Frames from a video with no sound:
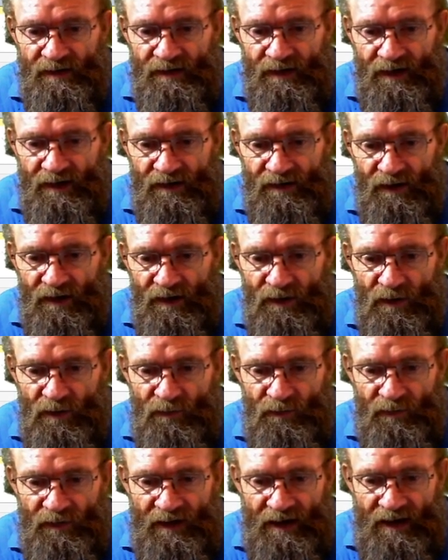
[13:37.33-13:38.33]
Take note
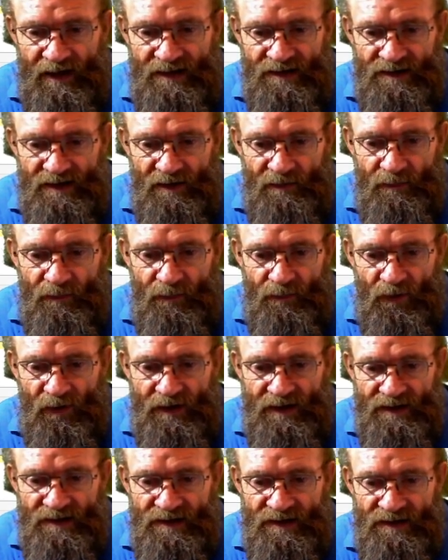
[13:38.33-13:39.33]
of the extra
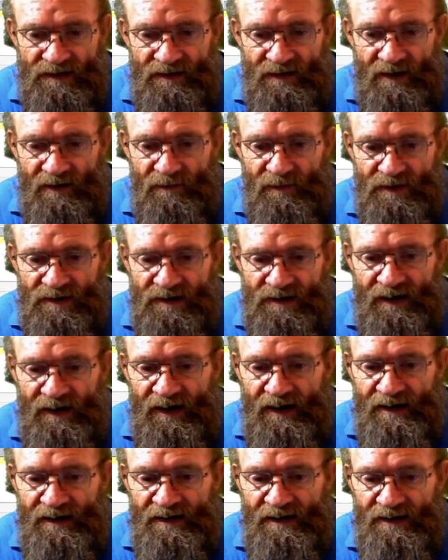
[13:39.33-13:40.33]
points that was
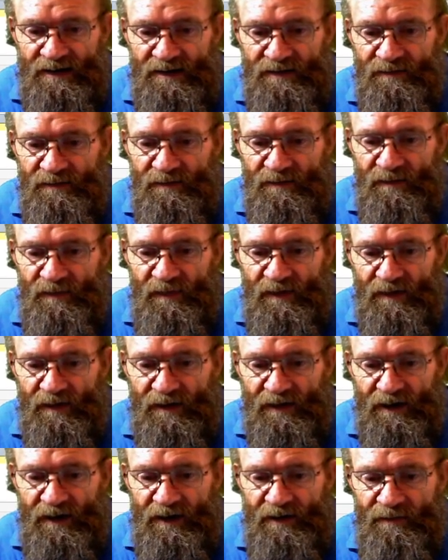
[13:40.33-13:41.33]
created,
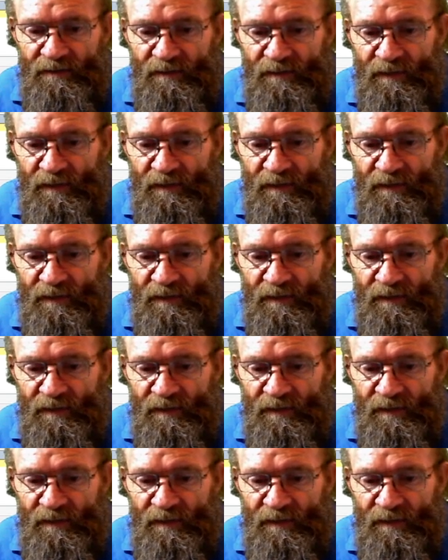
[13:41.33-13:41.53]
okay,